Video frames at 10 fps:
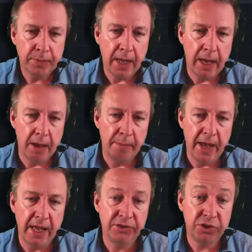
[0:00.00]

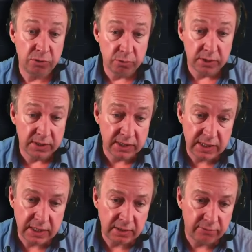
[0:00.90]
As you will
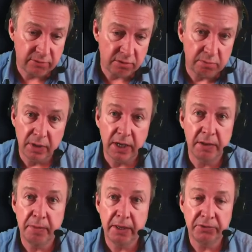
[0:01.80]
see from my
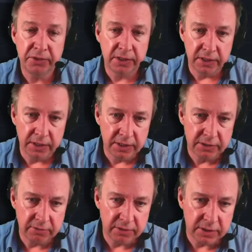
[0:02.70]
bouncing
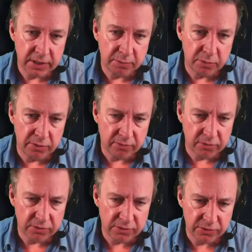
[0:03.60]
cursor as I move
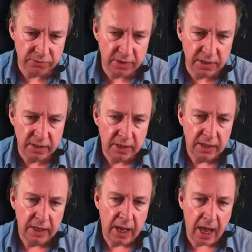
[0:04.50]
across the screen,
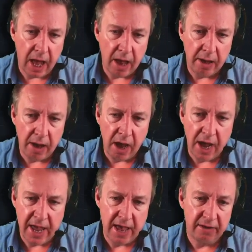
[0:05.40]

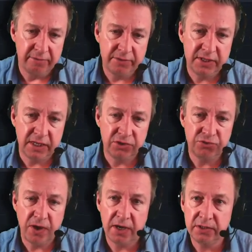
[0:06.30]
I have 6
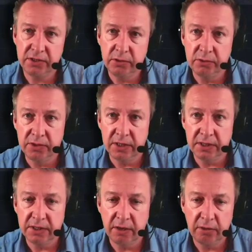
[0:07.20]
tracks used in
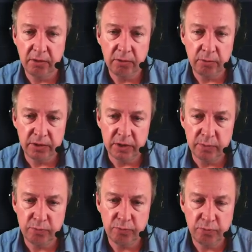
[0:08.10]
total, which is
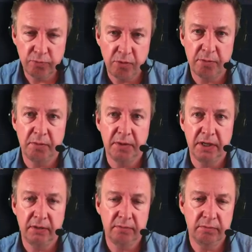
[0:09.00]

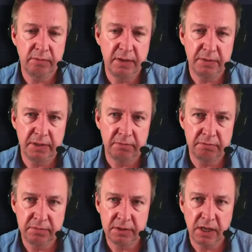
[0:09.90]
probably maybe
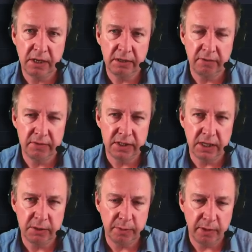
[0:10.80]
slightly
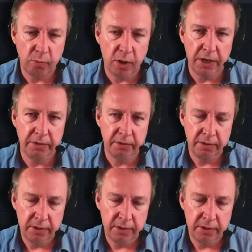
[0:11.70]
overzealous by 1,